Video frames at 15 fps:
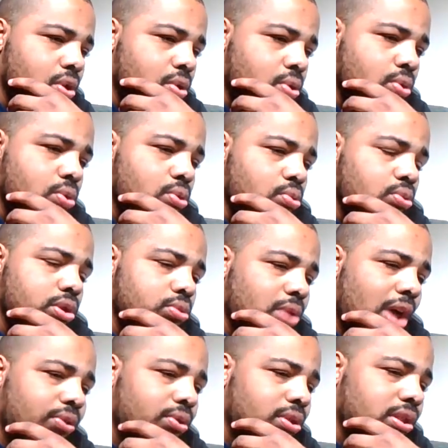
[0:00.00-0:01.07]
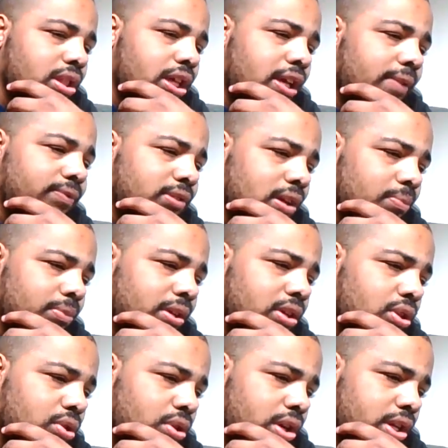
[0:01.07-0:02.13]
who would rather leave something
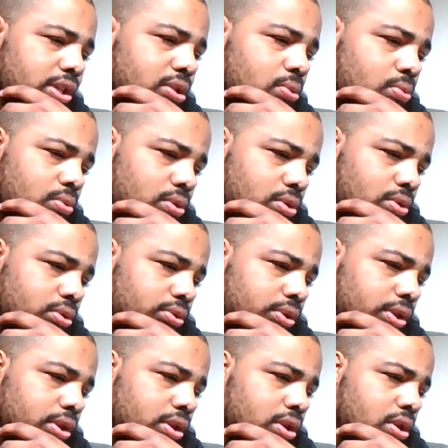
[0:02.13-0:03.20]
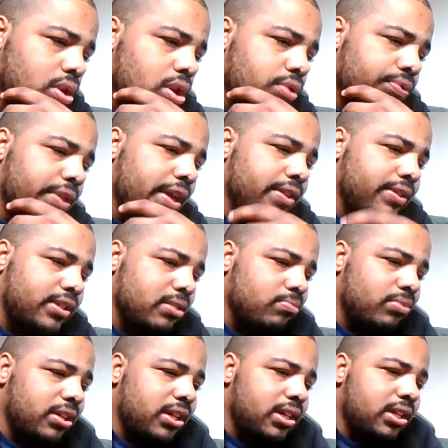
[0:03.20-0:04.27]
good in the world than
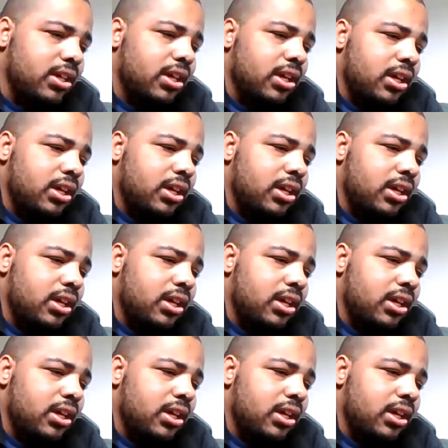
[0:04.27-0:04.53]
simply